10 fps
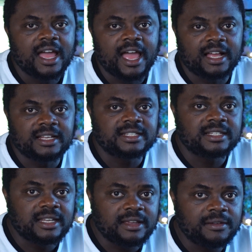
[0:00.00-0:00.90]
I can
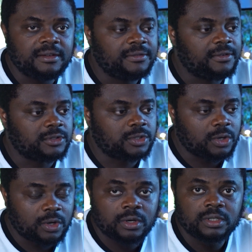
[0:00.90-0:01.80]
say for
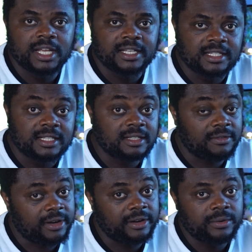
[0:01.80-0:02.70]
sure that this is a
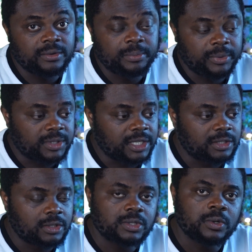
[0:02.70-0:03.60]
very good
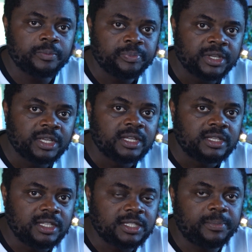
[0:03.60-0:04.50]
processor. So
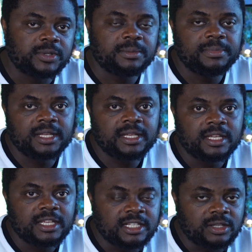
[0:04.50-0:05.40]
this possibly
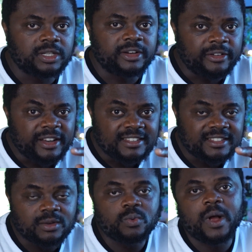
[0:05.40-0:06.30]
is not the
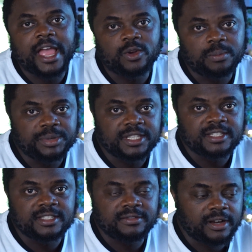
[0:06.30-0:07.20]
reason why your
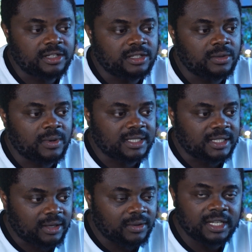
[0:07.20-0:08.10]
PC is very slow. And
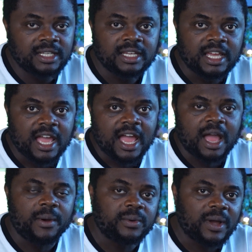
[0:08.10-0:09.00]
secondly,
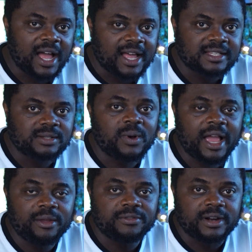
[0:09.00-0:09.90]
I want to ask what
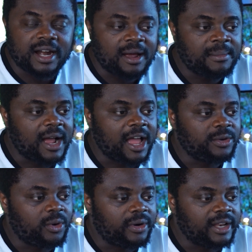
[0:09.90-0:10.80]
kind of RAM are
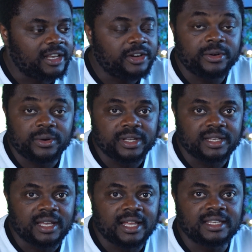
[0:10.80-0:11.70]
you currently running?
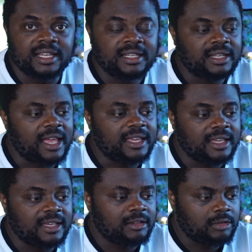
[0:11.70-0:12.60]
And then I
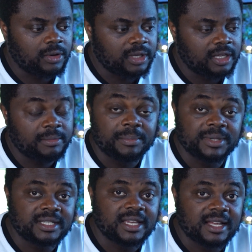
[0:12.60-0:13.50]
hear, okay, my
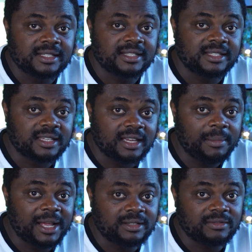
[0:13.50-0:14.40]
PC has 16
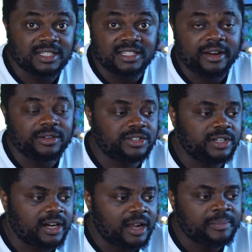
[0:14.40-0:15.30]
gigabytes of
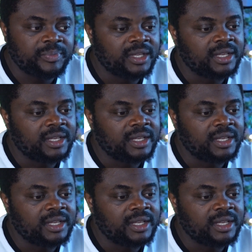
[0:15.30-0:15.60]
DDR3 RAM.